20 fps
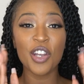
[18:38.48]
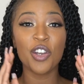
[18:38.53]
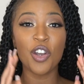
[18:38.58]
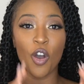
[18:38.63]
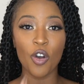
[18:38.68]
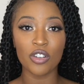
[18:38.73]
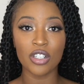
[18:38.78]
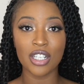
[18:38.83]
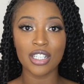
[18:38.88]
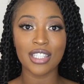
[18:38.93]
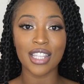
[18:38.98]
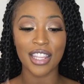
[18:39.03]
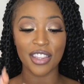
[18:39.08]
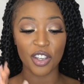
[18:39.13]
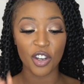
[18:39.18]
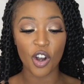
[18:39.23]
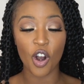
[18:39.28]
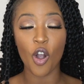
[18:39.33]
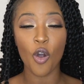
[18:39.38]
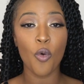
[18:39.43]
didn't notice that
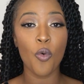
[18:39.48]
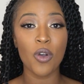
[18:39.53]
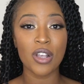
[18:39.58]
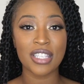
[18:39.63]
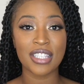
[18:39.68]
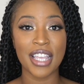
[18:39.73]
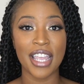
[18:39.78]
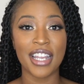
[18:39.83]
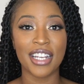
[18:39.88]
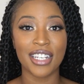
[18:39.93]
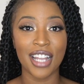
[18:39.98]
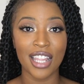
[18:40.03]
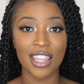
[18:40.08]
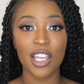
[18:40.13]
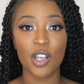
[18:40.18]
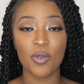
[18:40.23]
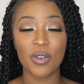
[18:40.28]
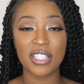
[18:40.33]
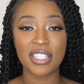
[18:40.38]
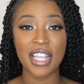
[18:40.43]
the girl who was saying
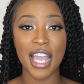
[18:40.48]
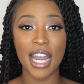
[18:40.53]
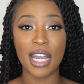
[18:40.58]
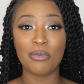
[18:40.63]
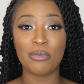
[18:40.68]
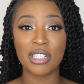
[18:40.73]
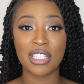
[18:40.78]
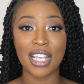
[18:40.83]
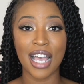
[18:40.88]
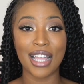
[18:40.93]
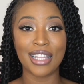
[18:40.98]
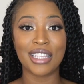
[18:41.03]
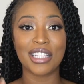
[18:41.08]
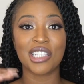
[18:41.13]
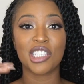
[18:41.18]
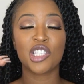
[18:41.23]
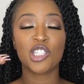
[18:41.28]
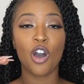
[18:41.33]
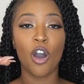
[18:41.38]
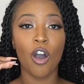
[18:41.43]
nothing was standing beside
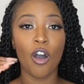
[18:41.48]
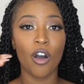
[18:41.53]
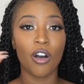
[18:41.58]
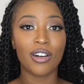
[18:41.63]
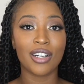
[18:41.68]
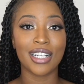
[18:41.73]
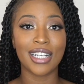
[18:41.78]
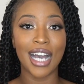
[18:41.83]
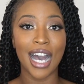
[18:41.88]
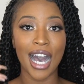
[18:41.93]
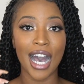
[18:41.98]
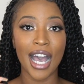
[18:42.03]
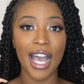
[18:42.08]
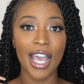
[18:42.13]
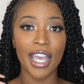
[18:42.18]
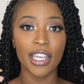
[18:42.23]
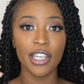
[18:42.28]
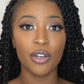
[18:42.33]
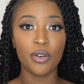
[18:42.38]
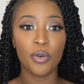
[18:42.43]
this tall
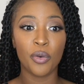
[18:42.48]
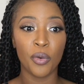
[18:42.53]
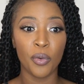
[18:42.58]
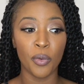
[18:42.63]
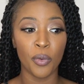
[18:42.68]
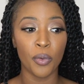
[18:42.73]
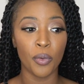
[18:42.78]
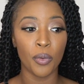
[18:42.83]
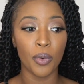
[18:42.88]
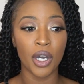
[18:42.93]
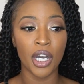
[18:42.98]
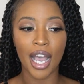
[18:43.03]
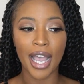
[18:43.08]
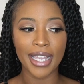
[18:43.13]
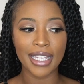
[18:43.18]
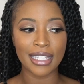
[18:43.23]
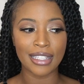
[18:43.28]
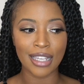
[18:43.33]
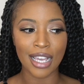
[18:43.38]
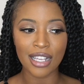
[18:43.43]
guy who
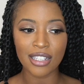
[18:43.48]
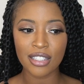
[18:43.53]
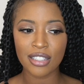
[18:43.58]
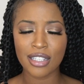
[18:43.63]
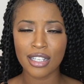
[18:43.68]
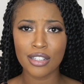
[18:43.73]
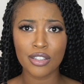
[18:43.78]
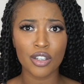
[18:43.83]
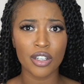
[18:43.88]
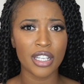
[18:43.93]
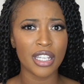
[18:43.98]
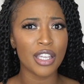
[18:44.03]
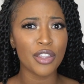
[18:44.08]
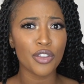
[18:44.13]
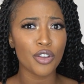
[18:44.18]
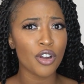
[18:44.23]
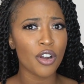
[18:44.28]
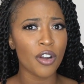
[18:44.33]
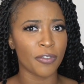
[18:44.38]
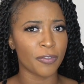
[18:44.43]
I guess is
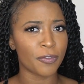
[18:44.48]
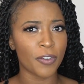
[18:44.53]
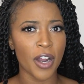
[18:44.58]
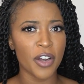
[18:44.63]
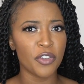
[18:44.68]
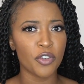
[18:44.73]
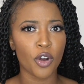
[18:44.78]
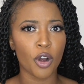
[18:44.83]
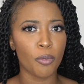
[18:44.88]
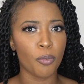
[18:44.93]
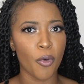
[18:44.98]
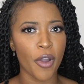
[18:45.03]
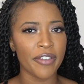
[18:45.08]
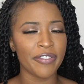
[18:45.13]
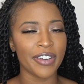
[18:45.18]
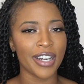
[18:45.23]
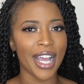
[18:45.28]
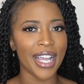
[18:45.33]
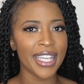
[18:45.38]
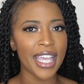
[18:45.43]
either her friend or her
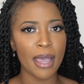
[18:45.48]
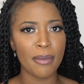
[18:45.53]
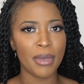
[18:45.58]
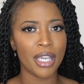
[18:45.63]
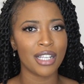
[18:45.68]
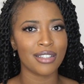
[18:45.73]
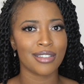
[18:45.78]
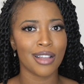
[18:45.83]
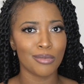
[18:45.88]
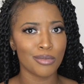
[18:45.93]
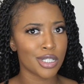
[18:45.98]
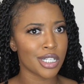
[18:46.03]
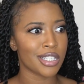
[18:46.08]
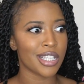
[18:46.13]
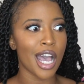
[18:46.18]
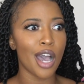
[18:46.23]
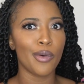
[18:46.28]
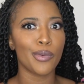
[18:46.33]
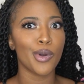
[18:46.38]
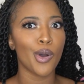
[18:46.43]
boyfriend. I can't make assumptions.
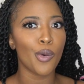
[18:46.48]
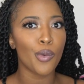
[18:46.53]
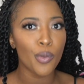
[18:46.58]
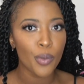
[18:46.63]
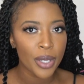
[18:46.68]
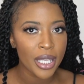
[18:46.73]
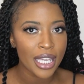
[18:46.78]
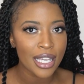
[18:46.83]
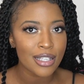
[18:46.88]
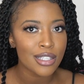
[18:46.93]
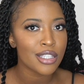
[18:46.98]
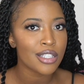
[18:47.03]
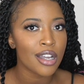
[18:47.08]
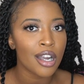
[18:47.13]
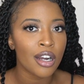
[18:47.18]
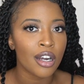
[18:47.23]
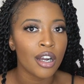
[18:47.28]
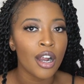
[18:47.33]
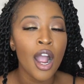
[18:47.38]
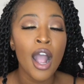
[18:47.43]
I don't know who he is to
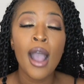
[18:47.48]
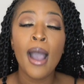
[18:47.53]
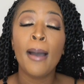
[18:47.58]
her.